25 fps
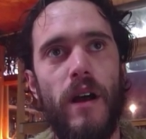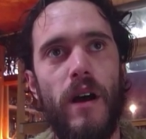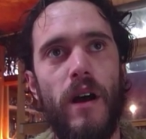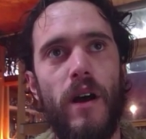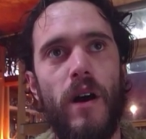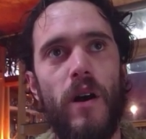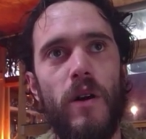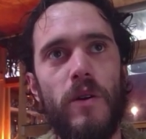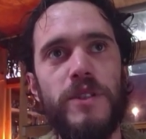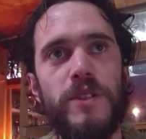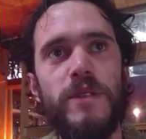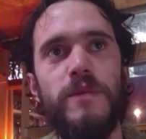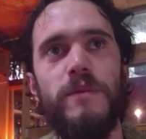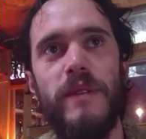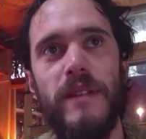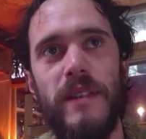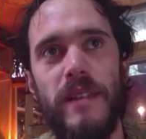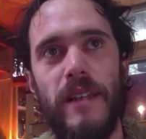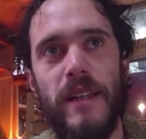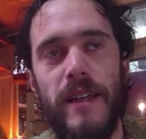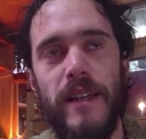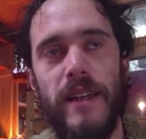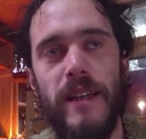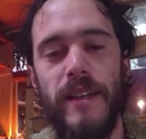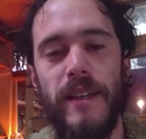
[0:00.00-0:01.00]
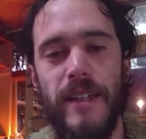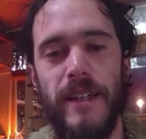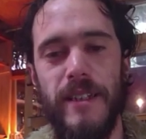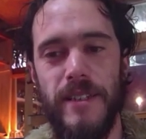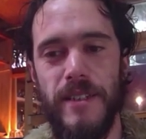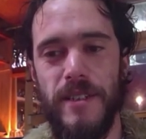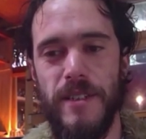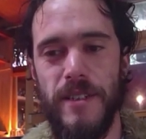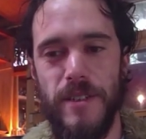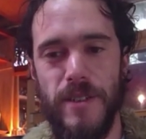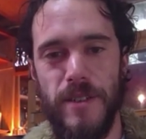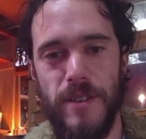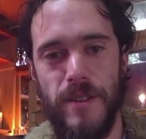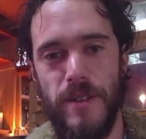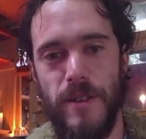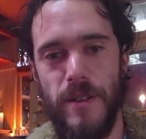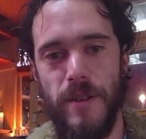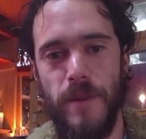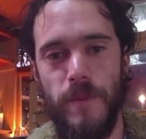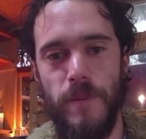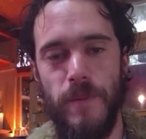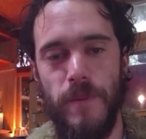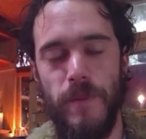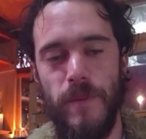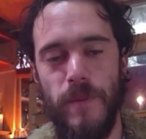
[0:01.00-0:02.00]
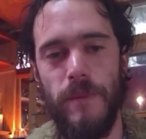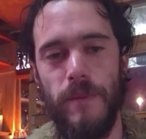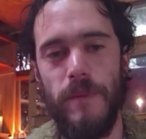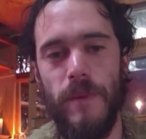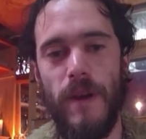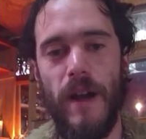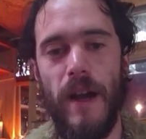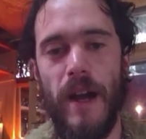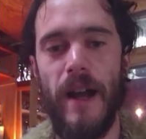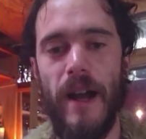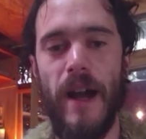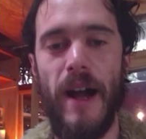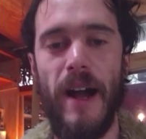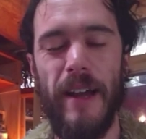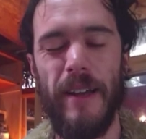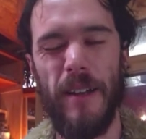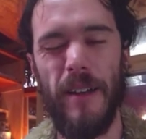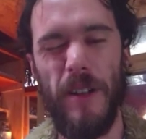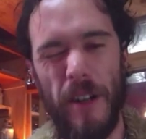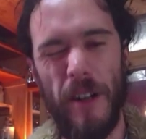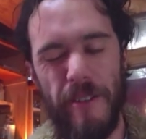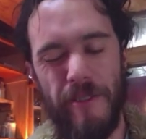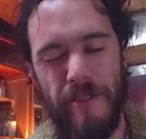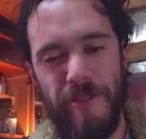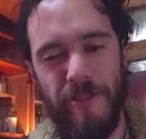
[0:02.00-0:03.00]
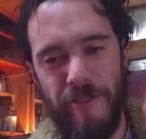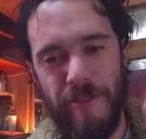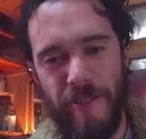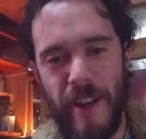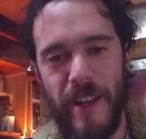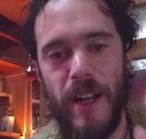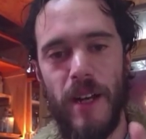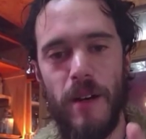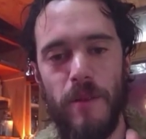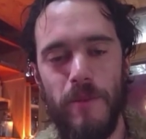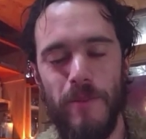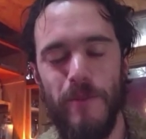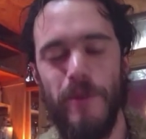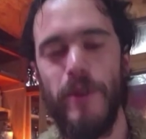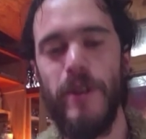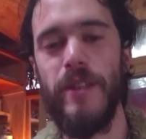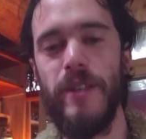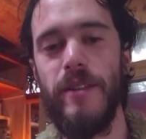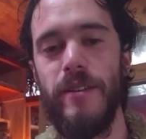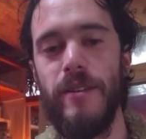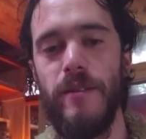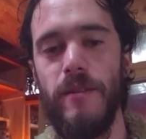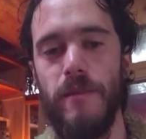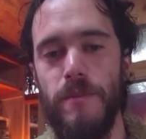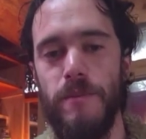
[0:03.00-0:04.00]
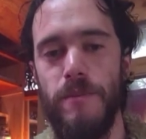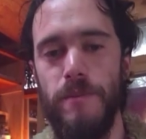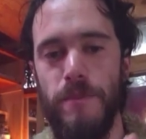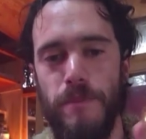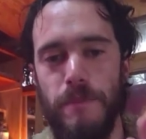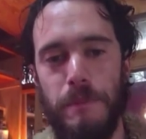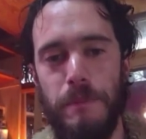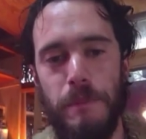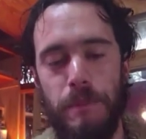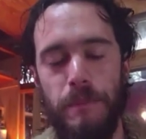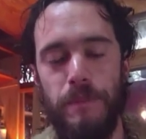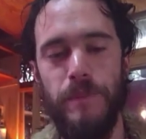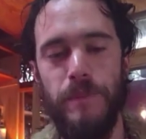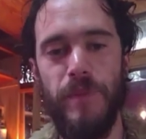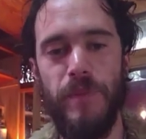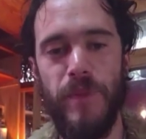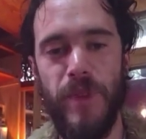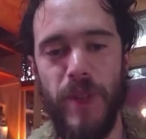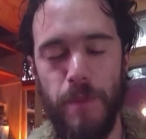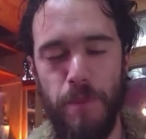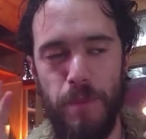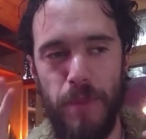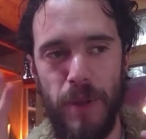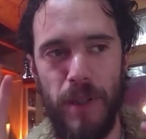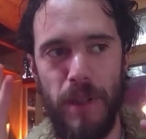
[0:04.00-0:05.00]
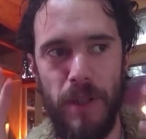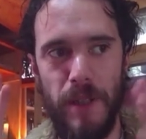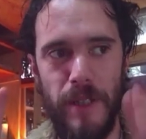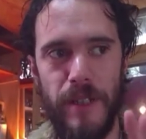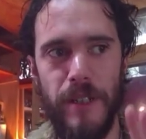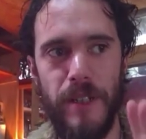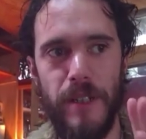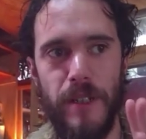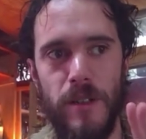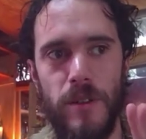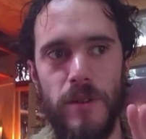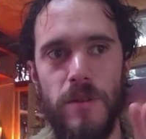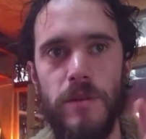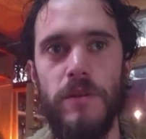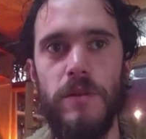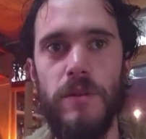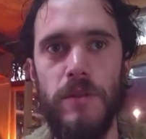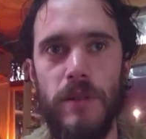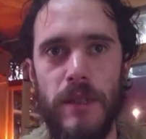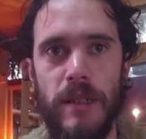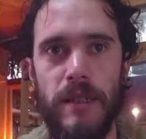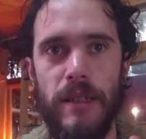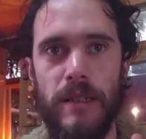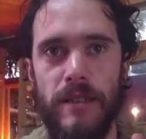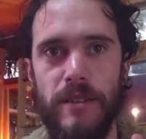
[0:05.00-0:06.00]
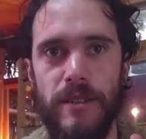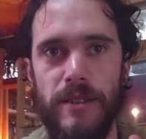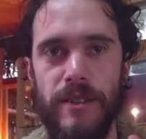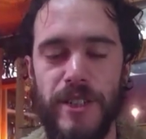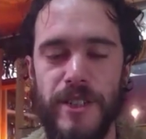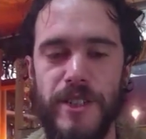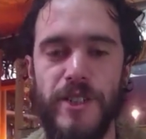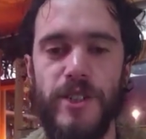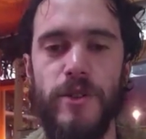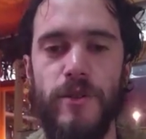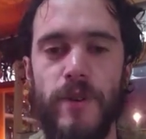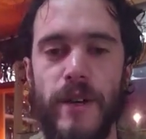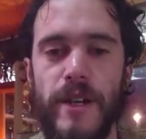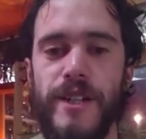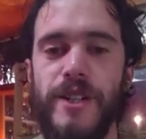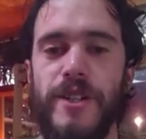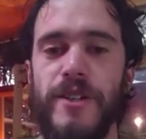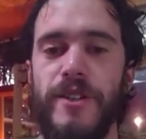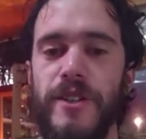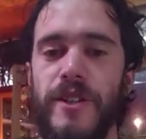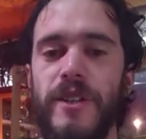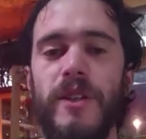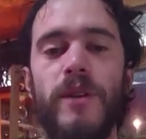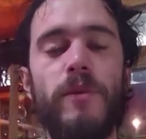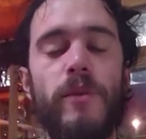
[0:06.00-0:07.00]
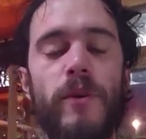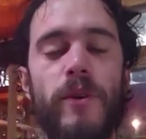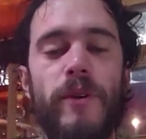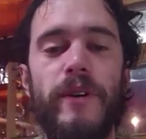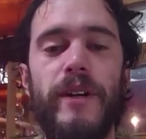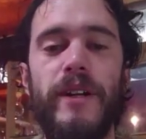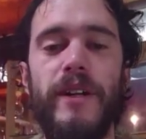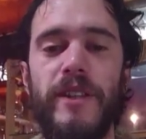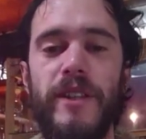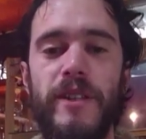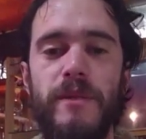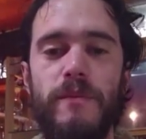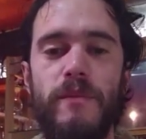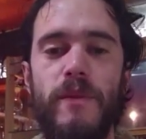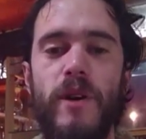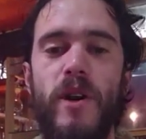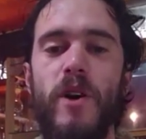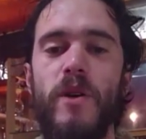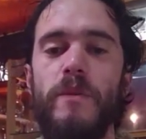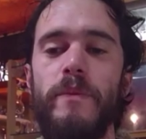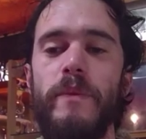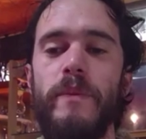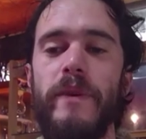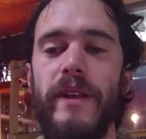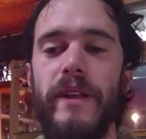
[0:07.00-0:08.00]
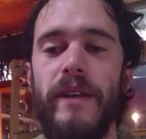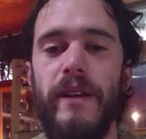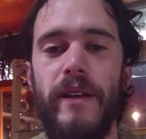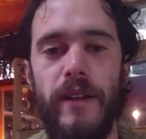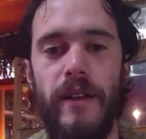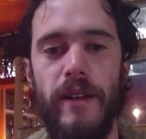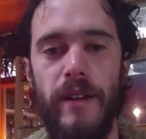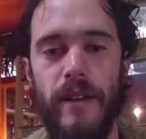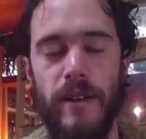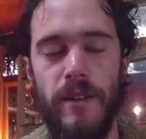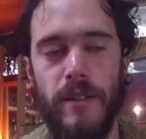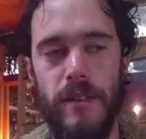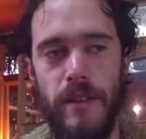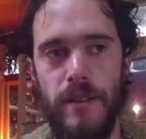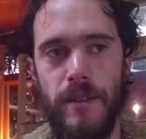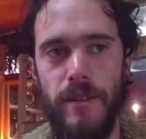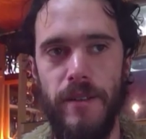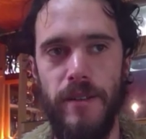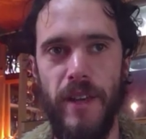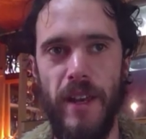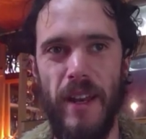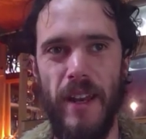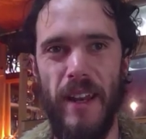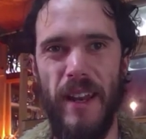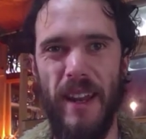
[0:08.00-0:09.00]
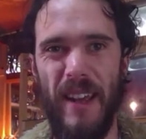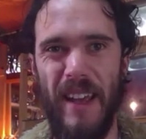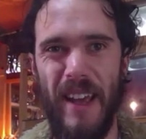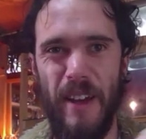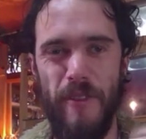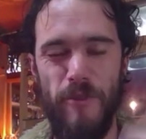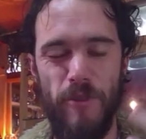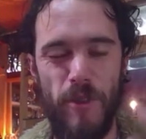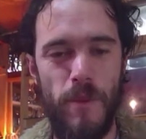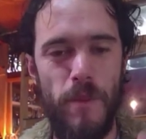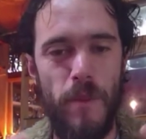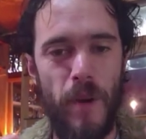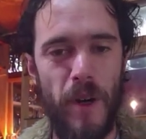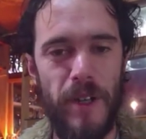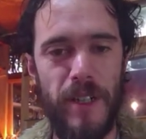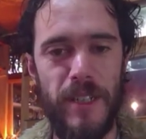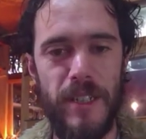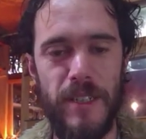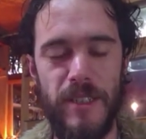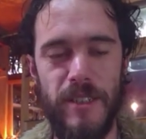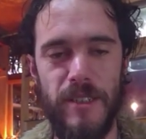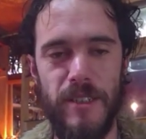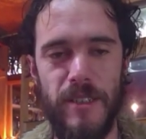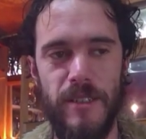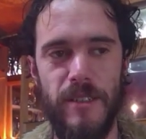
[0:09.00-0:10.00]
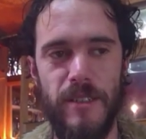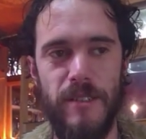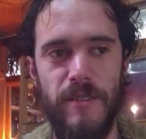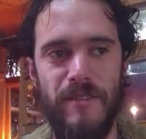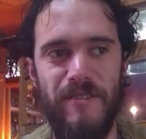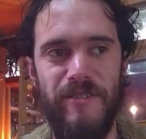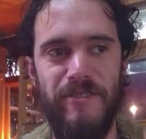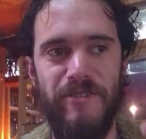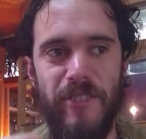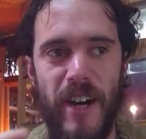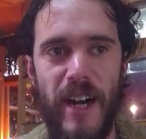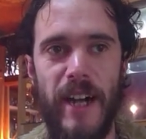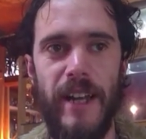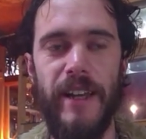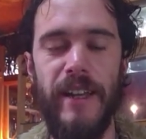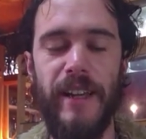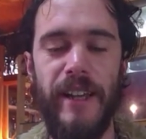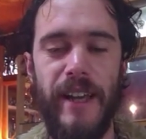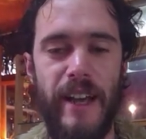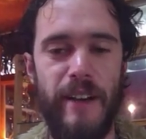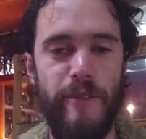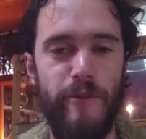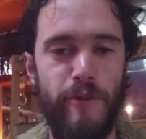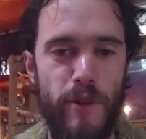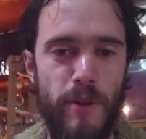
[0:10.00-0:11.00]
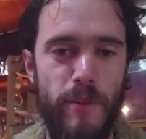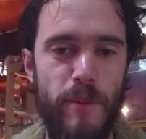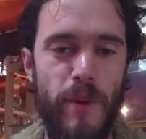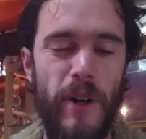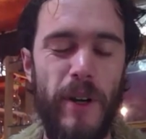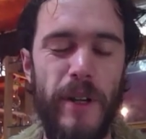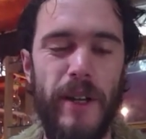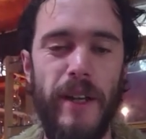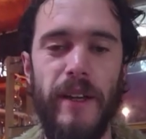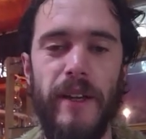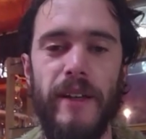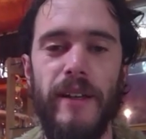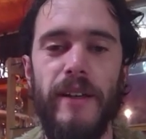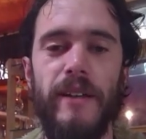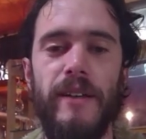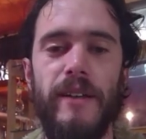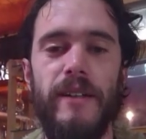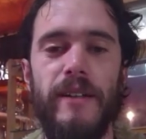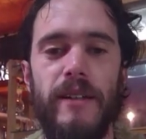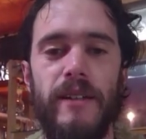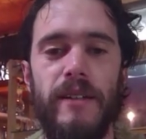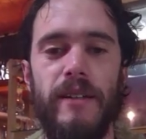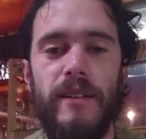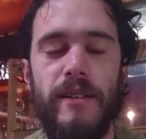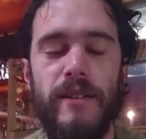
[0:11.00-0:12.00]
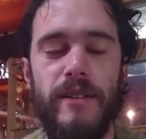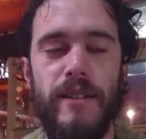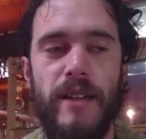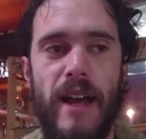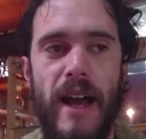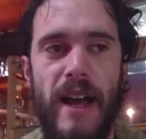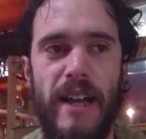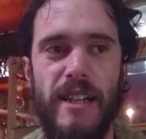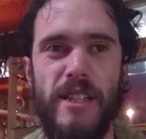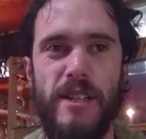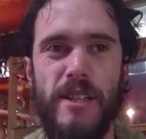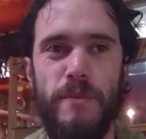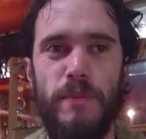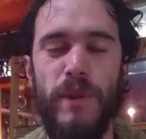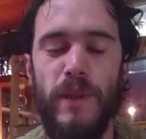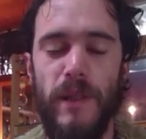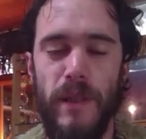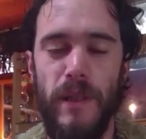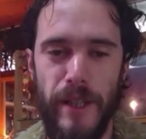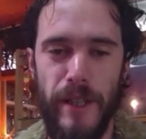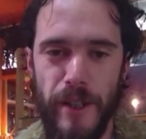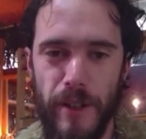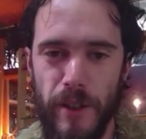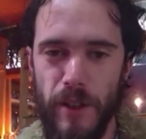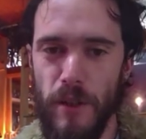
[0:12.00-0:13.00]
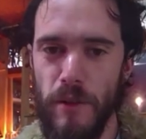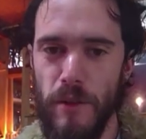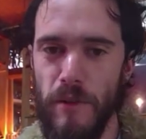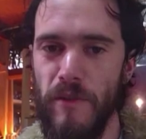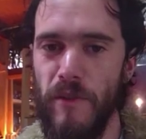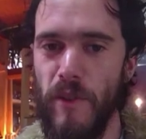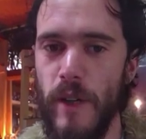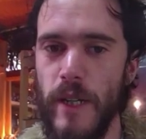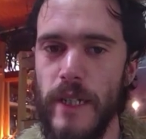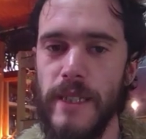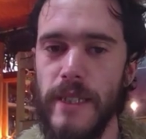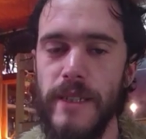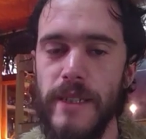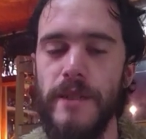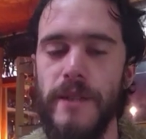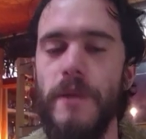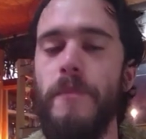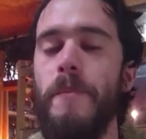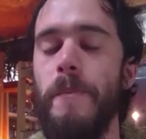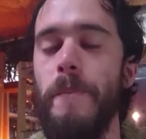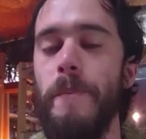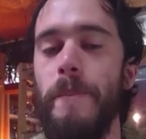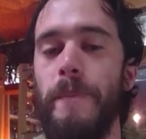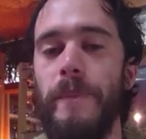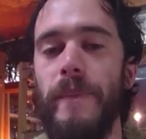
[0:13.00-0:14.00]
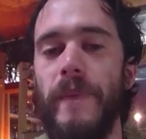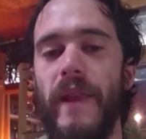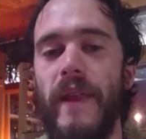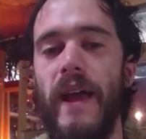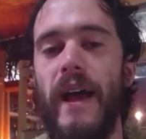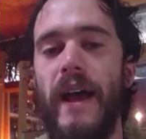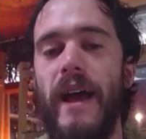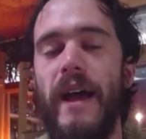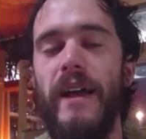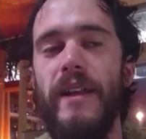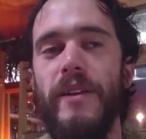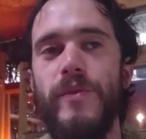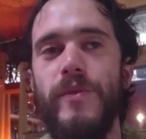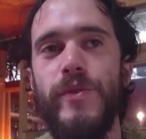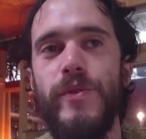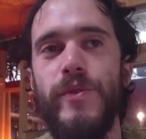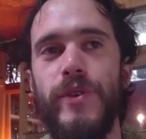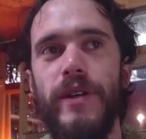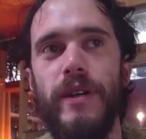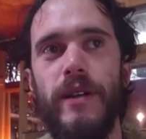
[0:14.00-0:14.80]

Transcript: ultimately, it's I, I got fed up with the political situation that we're in at the moment. That everybody's fighting everybody as a political voice, mm-hmm. and